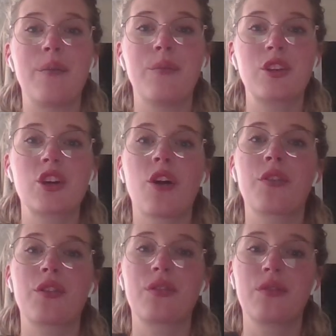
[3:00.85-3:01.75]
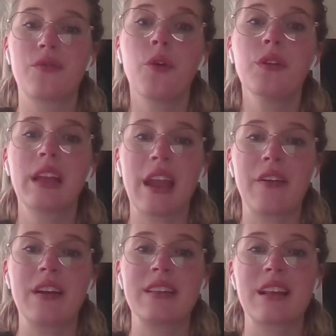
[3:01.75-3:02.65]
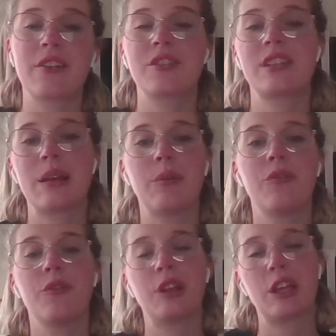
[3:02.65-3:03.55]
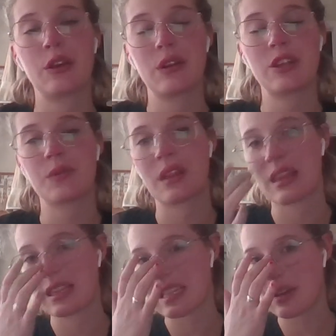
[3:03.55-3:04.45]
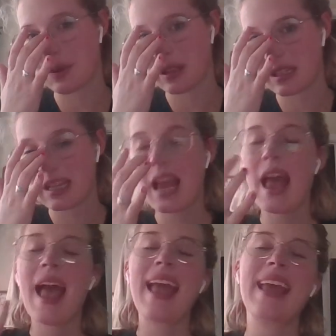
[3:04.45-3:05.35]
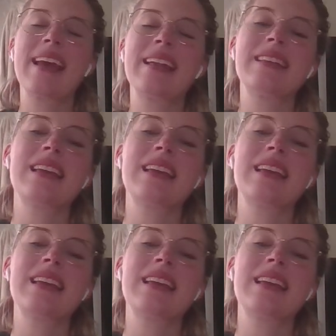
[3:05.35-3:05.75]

which are folding areas that are stable folding units within the sequence, and